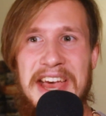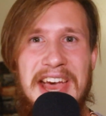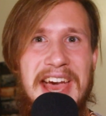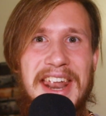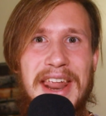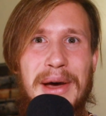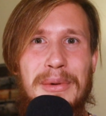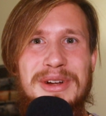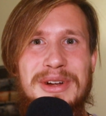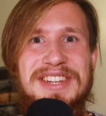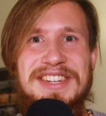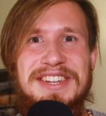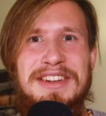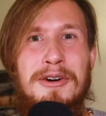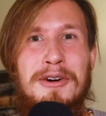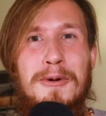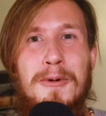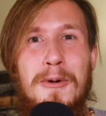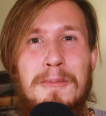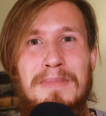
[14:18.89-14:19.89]
And I was
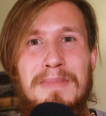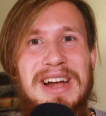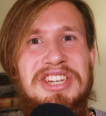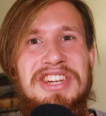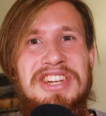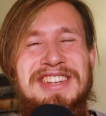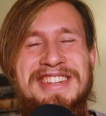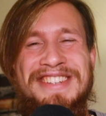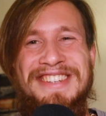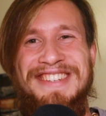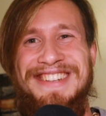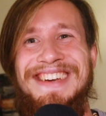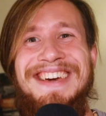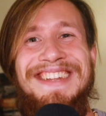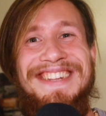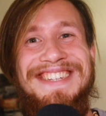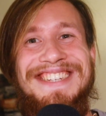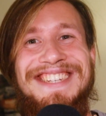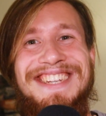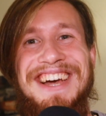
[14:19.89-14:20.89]
so much in this
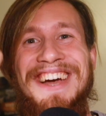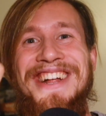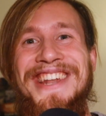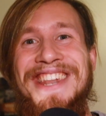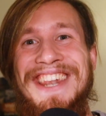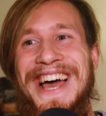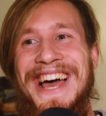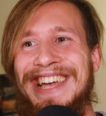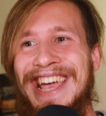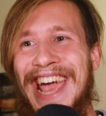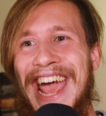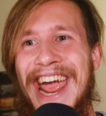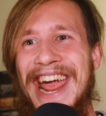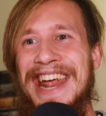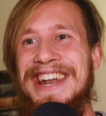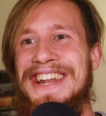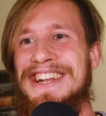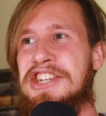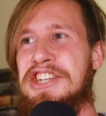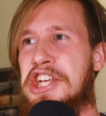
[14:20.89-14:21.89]
childlike
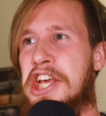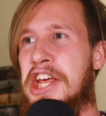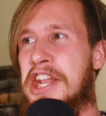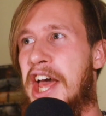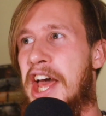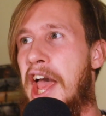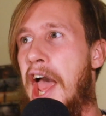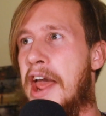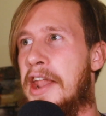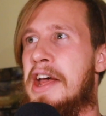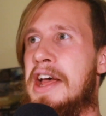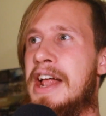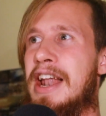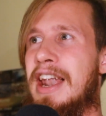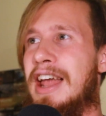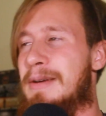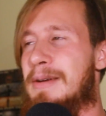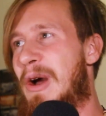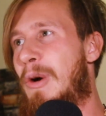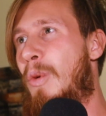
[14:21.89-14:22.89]
energy, and I had
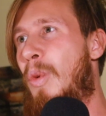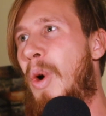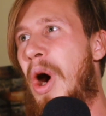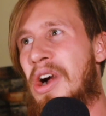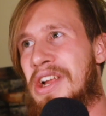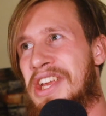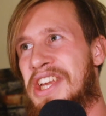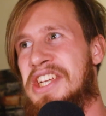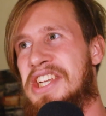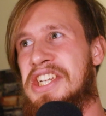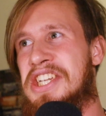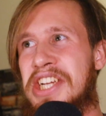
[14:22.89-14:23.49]
like my walking